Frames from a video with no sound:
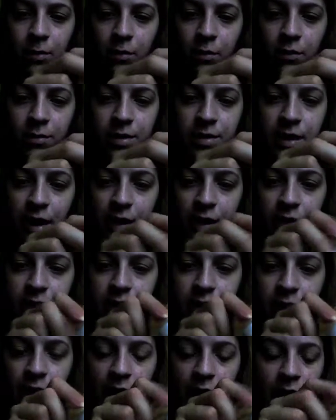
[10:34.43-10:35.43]
from side to
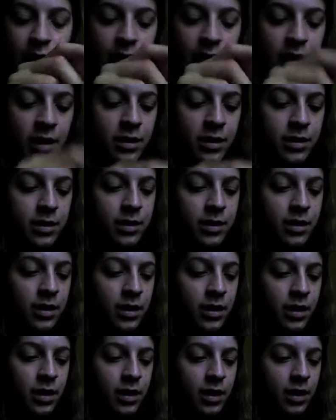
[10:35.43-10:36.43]
side,
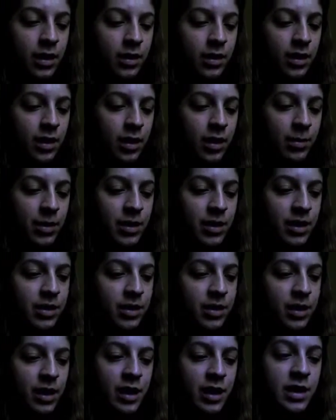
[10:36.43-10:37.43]
and they bend at
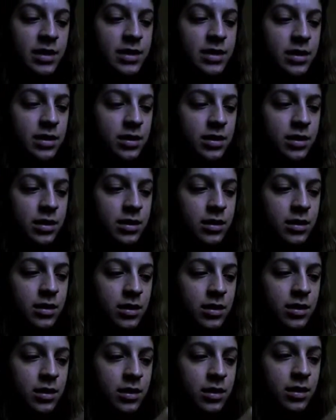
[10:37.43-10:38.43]
the knees
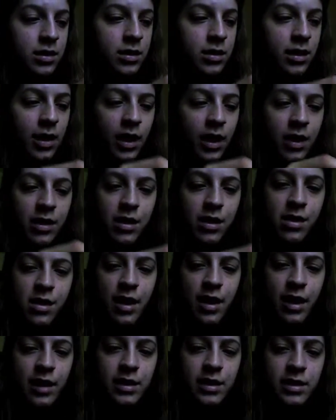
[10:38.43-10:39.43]
and the
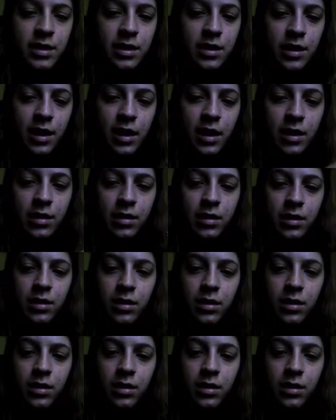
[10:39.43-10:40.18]
thighs, and they can